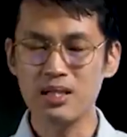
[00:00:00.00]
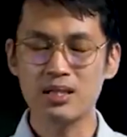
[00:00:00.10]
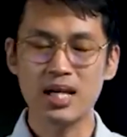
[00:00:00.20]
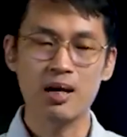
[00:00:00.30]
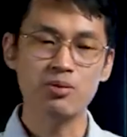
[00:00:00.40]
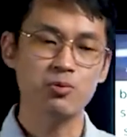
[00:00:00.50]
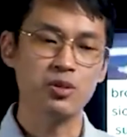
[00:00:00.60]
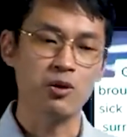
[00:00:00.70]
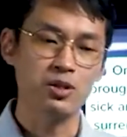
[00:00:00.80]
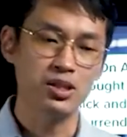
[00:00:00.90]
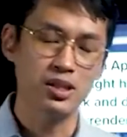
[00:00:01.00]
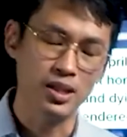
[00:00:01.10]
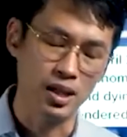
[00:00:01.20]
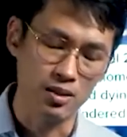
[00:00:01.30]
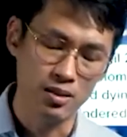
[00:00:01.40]
many a times we always
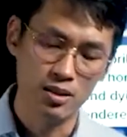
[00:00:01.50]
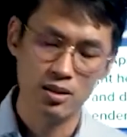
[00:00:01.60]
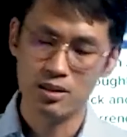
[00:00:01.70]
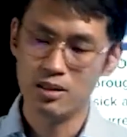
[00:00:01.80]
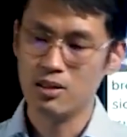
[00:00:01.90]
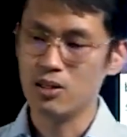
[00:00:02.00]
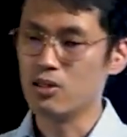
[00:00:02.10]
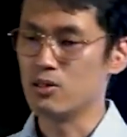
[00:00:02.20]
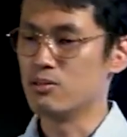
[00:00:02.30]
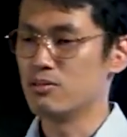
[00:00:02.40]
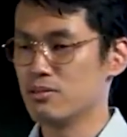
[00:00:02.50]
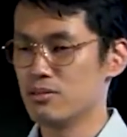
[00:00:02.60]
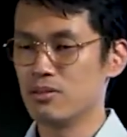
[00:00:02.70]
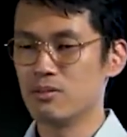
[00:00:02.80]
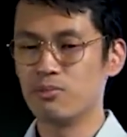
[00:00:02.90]
think that, oh,
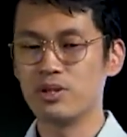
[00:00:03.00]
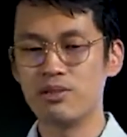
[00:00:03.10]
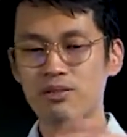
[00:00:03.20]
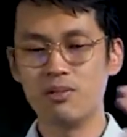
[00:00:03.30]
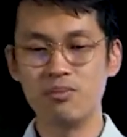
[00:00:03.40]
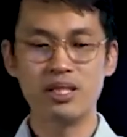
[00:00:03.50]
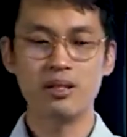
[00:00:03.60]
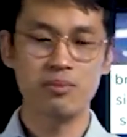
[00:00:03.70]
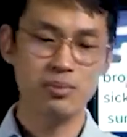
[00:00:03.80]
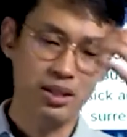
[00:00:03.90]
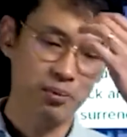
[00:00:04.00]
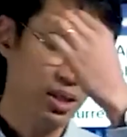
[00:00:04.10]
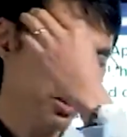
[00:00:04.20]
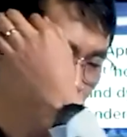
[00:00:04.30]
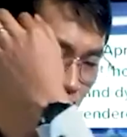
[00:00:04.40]

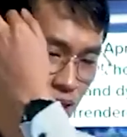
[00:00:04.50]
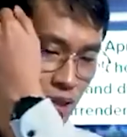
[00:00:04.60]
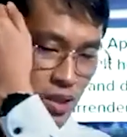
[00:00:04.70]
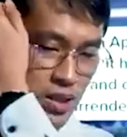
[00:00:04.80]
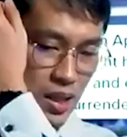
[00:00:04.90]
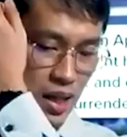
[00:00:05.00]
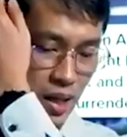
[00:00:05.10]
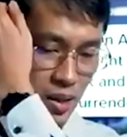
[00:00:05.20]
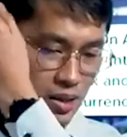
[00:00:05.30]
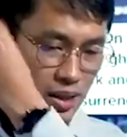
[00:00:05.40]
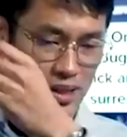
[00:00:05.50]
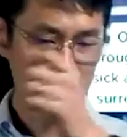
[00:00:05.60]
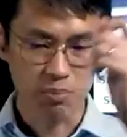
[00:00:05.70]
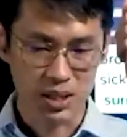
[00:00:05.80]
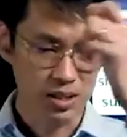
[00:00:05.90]
becoming a Christian is like
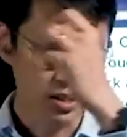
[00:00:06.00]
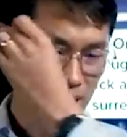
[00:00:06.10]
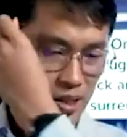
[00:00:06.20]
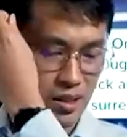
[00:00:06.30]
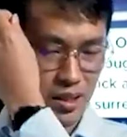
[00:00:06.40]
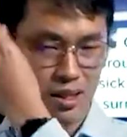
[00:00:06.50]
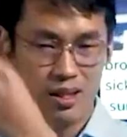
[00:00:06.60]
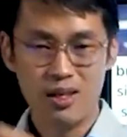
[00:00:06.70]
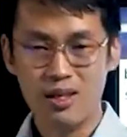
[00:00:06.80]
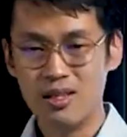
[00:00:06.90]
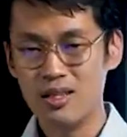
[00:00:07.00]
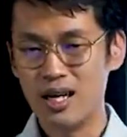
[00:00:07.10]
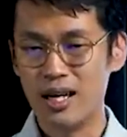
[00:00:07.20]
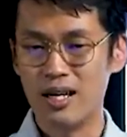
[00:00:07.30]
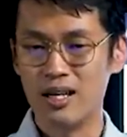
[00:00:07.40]
getting a bus ticket
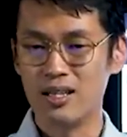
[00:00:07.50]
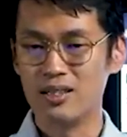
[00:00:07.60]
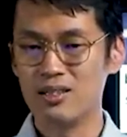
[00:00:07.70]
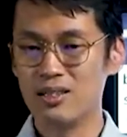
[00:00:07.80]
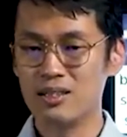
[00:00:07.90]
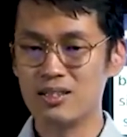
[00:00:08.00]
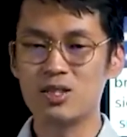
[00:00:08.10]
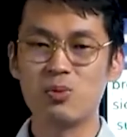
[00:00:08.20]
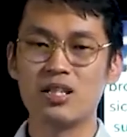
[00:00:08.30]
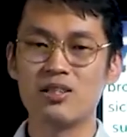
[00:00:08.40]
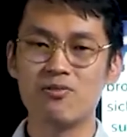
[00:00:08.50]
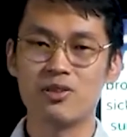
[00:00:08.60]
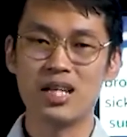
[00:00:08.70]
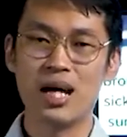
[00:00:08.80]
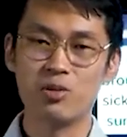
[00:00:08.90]
and just waiting
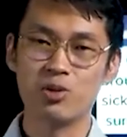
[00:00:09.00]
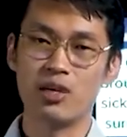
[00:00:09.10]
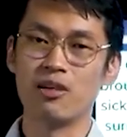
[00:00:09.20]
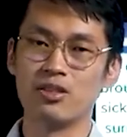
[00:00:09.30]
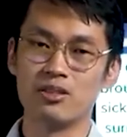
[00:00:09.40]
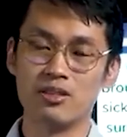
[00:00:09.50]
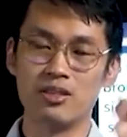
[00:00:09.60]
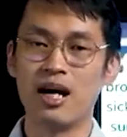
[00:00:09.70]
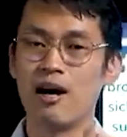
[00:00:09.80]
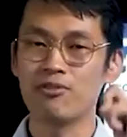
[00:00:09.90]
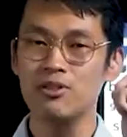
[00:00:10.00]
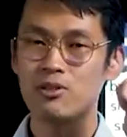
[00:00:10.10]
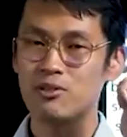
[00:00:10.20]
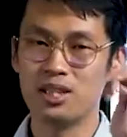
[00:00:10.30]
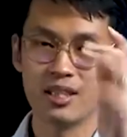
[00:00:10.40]
for time to go to heaven. After
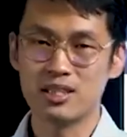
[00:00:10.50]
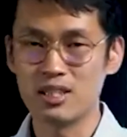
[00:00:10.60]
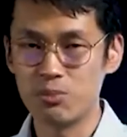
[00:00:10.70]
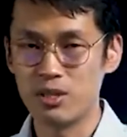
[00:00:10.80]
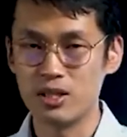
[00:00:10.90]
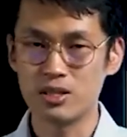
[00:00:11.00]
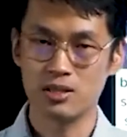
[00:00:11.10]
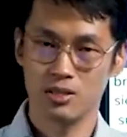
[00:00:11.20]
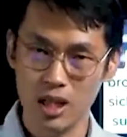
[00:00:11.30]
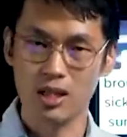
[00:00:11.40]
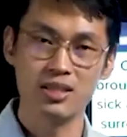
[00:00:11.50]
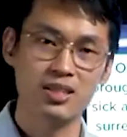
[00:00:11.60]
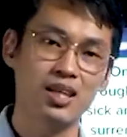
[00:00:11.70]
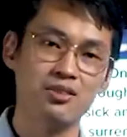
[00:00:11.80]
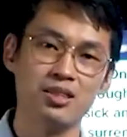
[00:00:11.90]
you've done the sinner prayers, yeah,
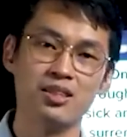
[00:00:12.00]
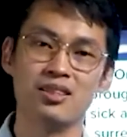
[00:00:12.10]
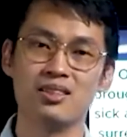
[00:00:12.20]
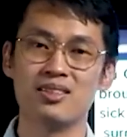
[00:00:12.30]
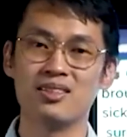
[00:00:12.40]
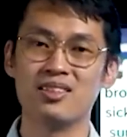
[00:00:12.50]
done already.